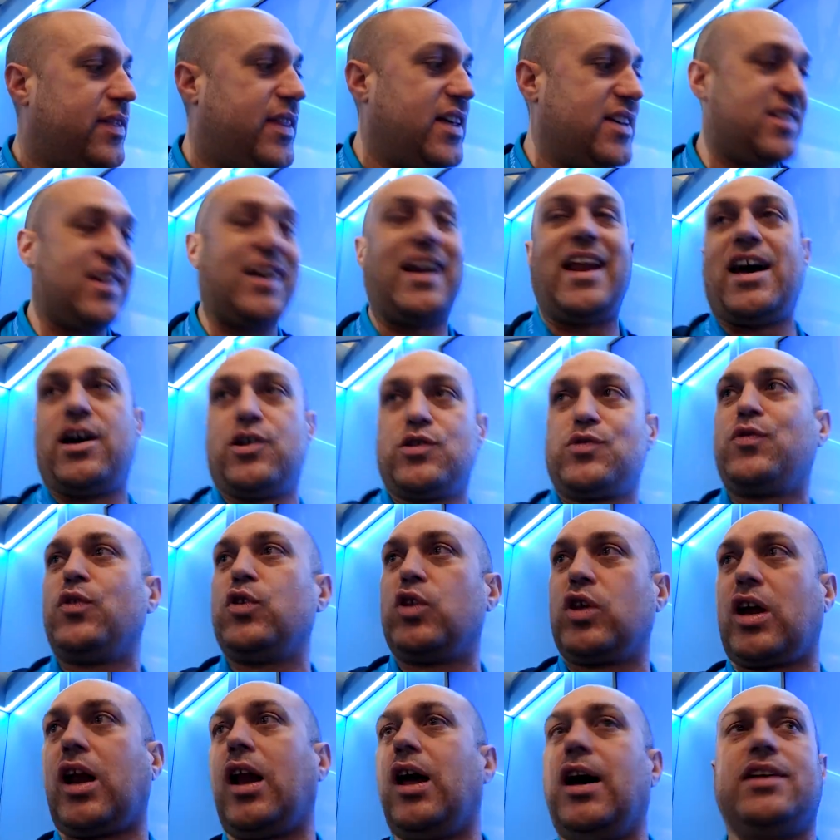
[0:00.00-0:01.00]
This allows
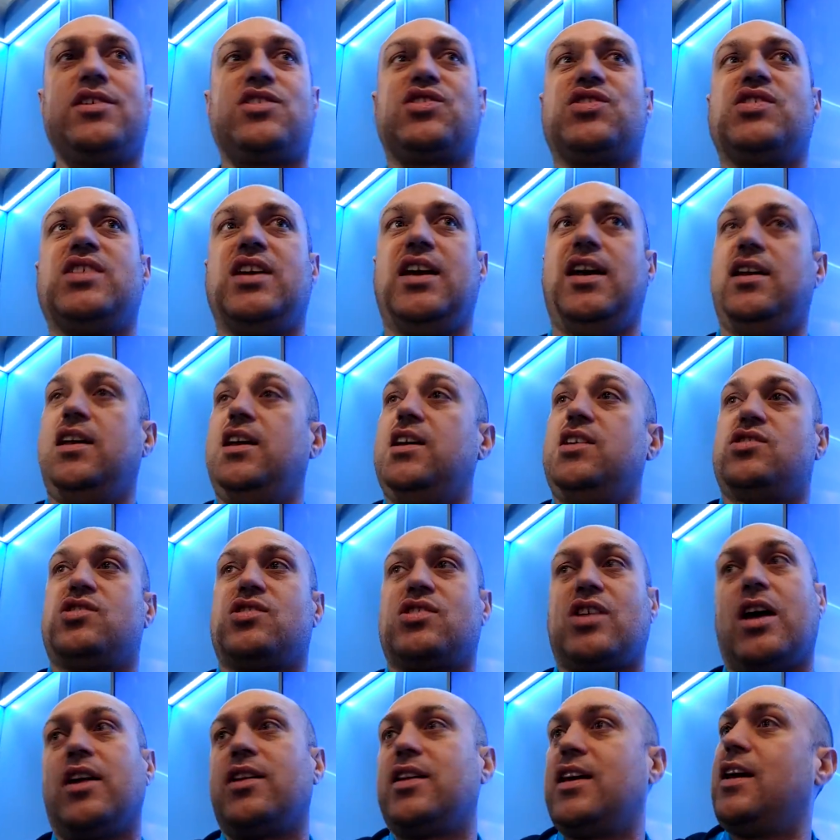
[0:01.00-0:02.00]
for the client to sit in his
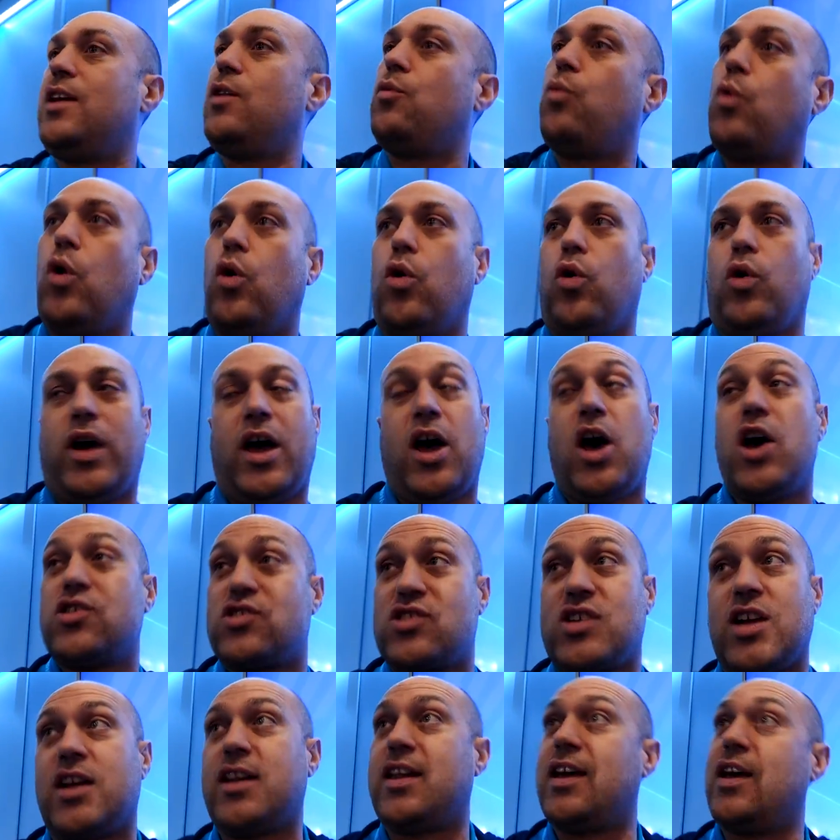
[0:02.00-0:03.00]
study or her
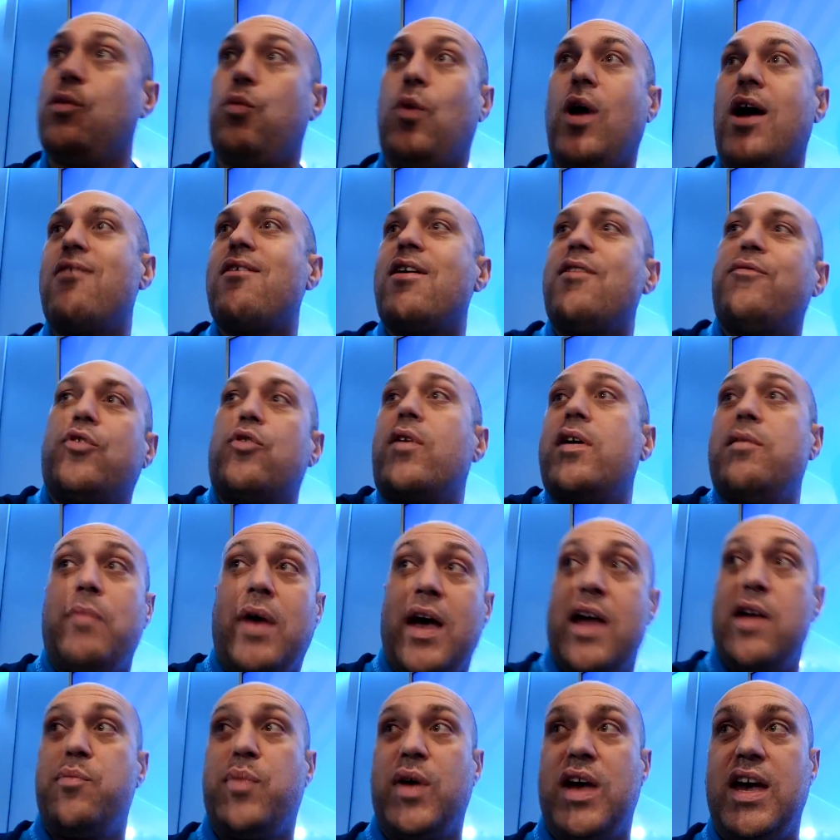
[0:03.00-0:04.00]
study, wherever it
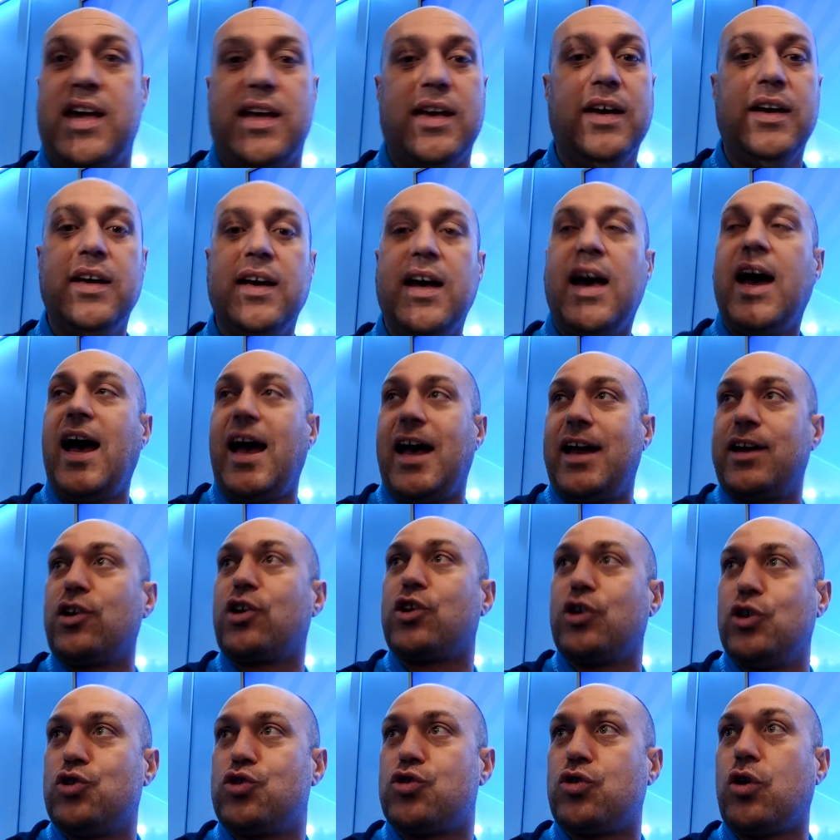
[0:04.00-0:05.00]
may be,
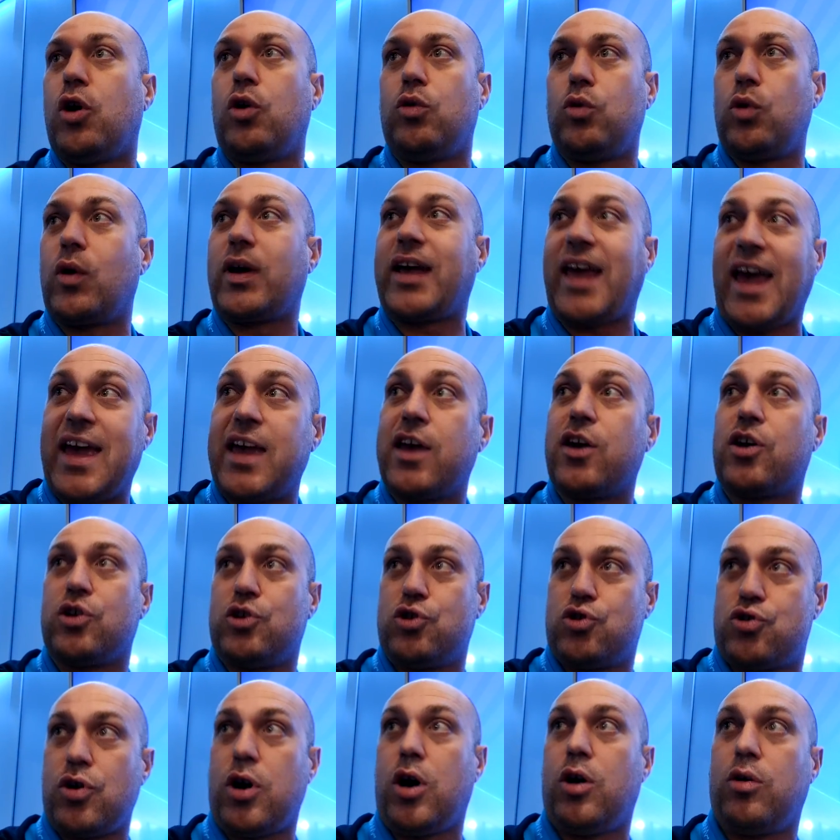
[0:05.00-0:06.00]
and control or gain
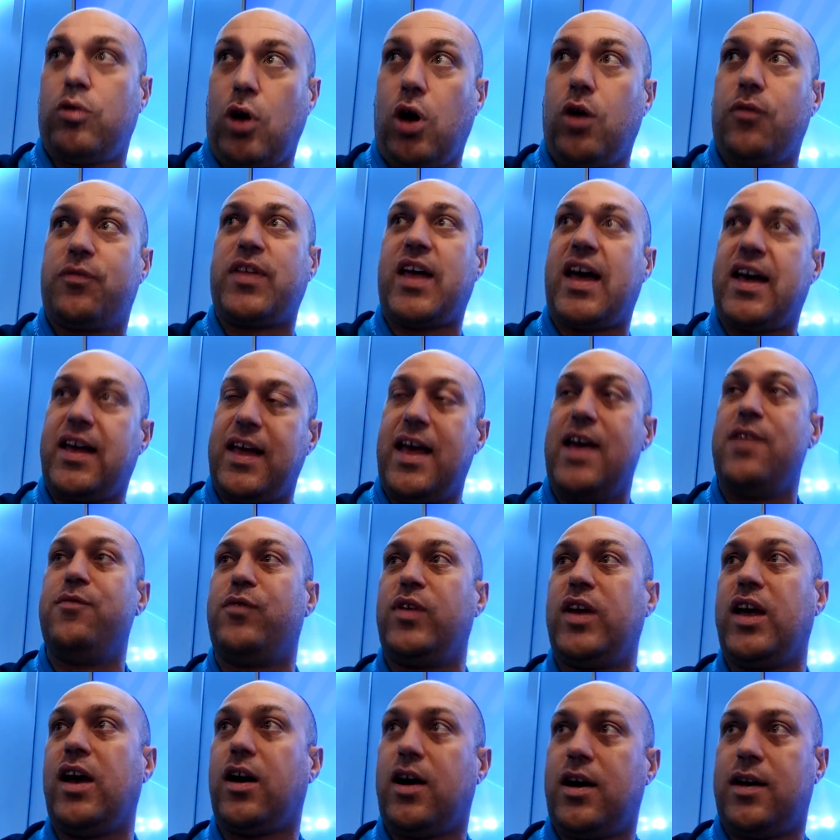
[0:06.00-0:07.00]
control of that
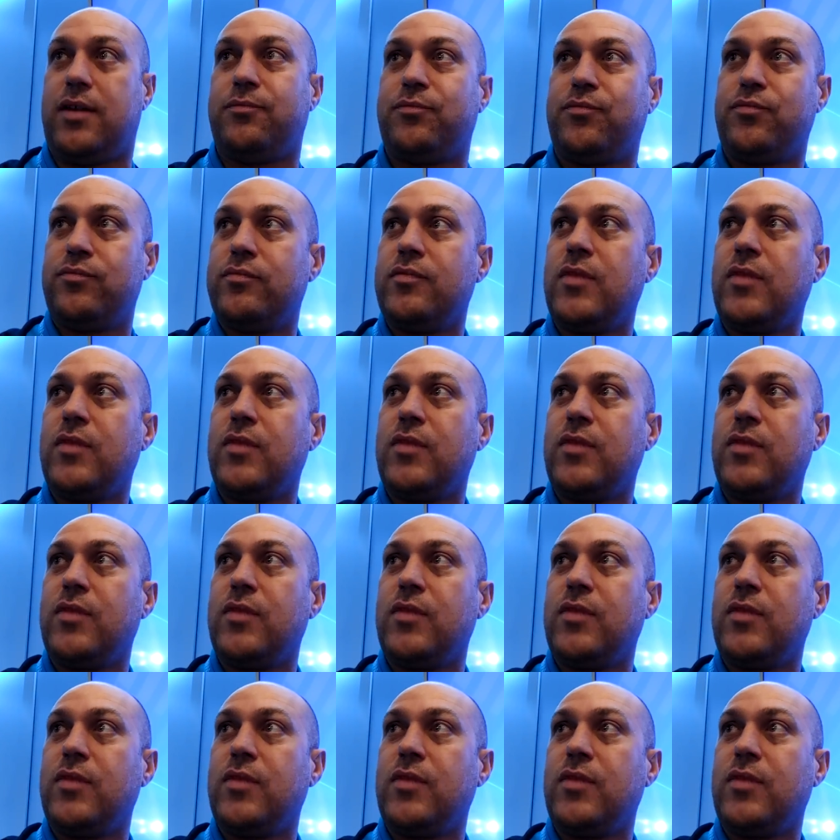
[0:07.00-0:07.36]
NVR,